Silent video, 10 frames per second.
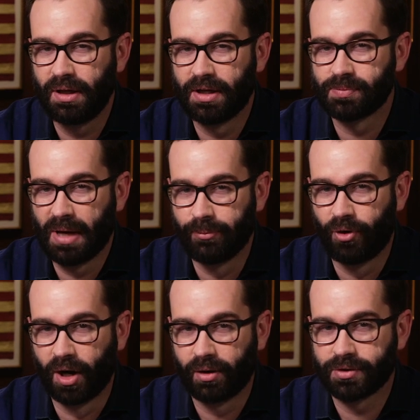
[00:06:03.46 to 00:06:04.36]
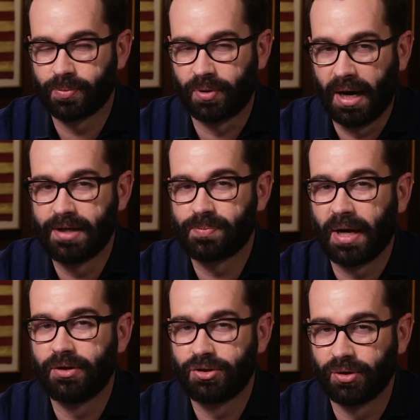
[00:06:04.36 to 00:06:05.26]
in his memoir, Surprised
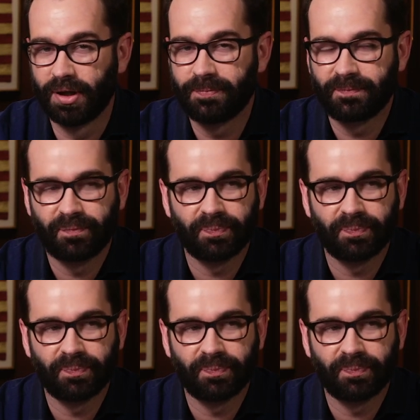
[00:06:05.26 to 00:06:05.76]
by Joy.